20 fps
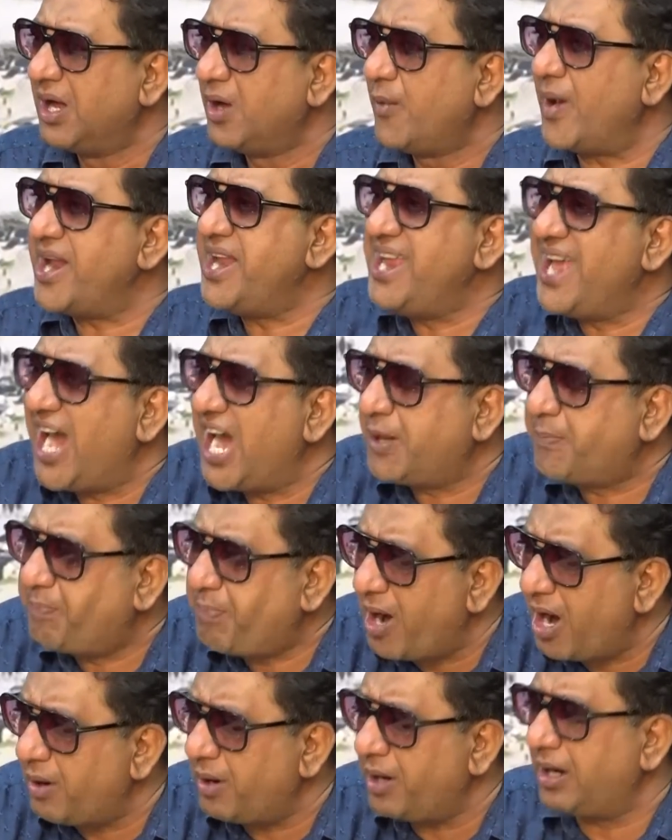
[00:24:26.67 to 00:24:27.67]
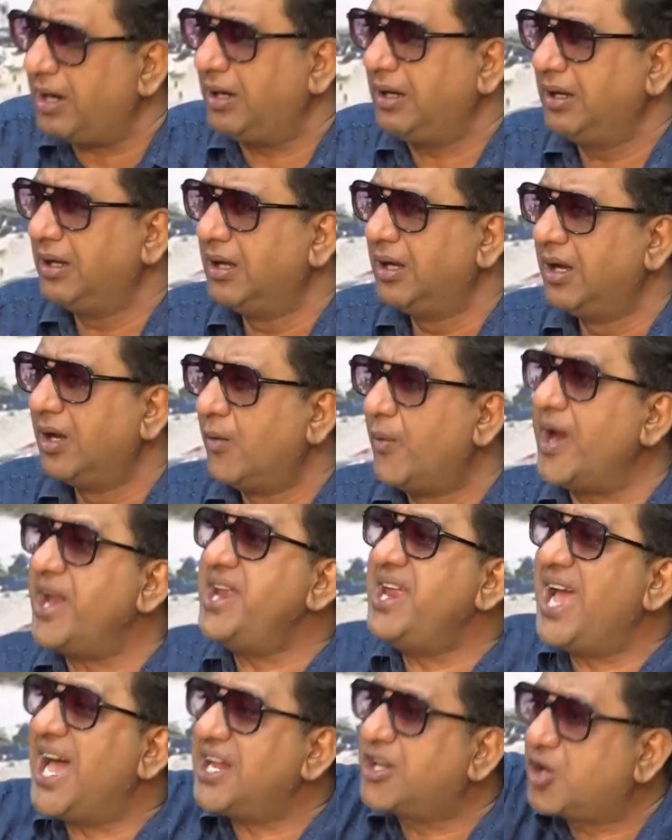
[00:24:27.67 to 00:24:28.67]
When he had power, when
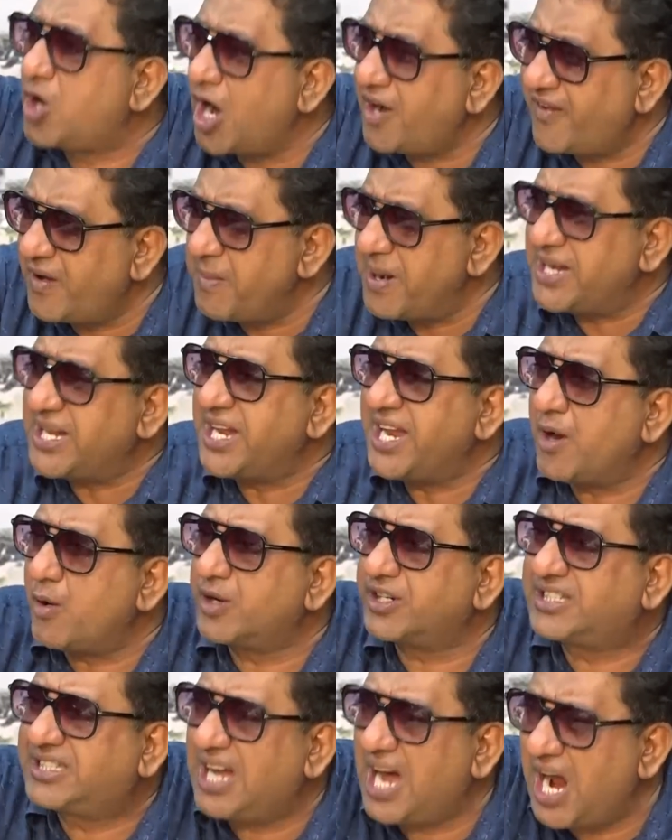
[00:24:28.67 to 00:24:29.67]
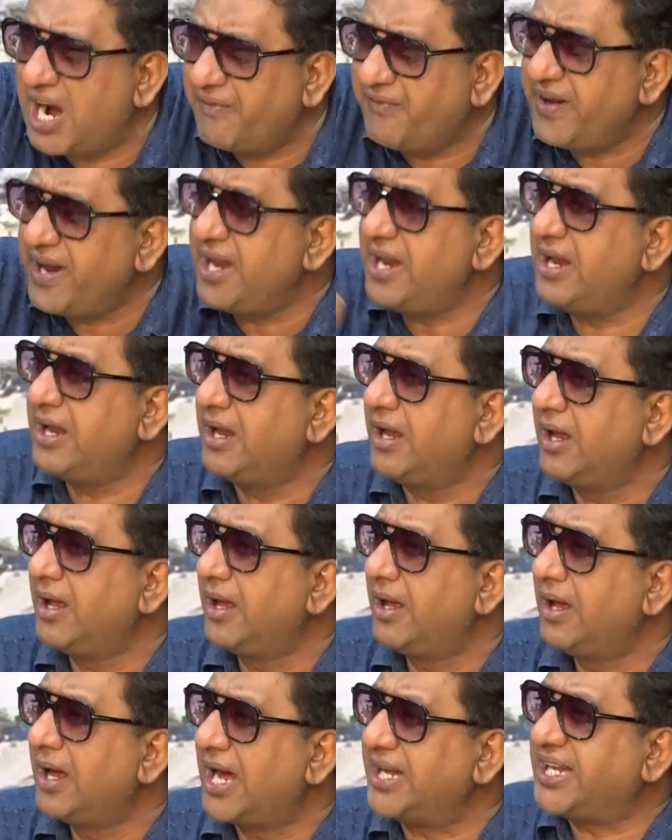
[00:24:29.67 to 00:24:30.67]
he had government and they were starving
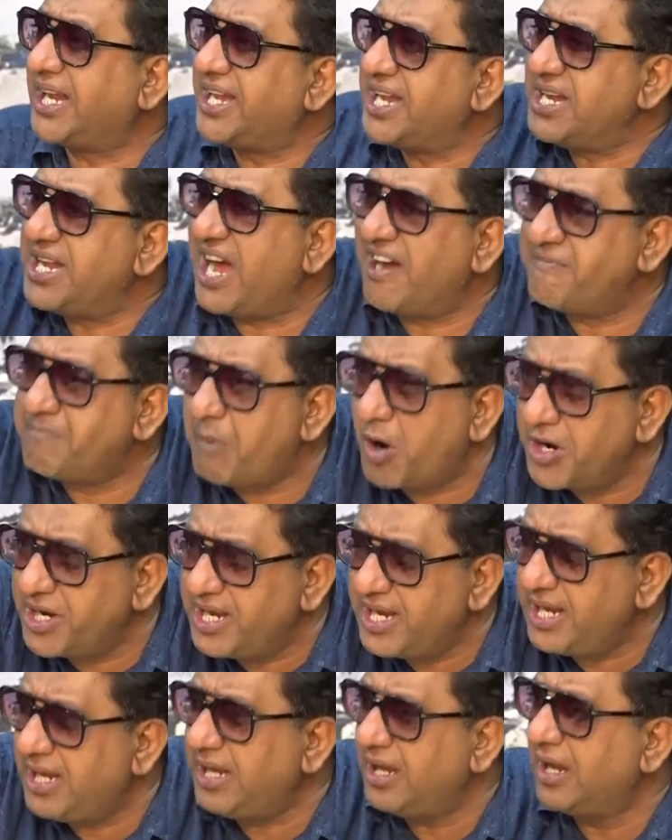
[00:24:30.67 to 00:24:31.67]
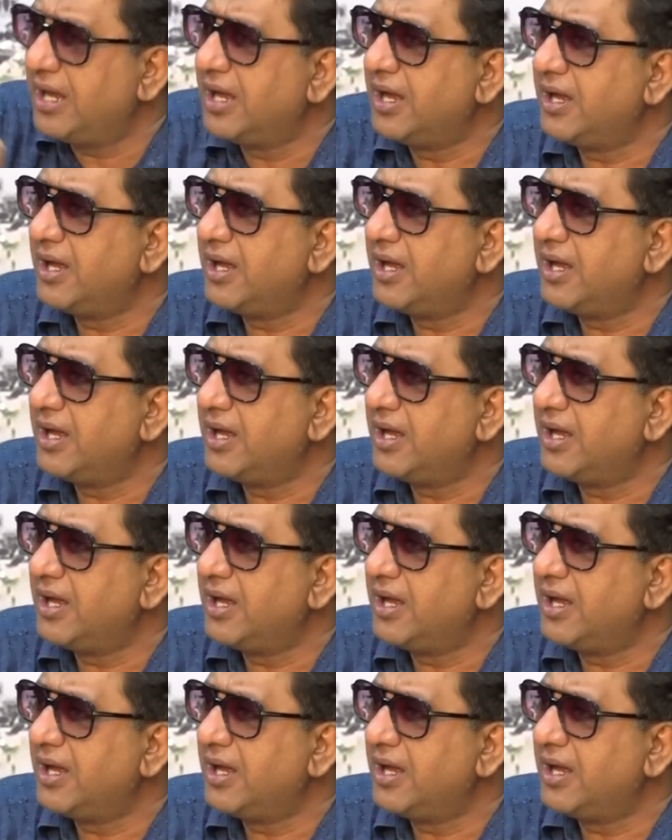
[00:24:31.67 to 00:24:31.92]
and they didn't have money,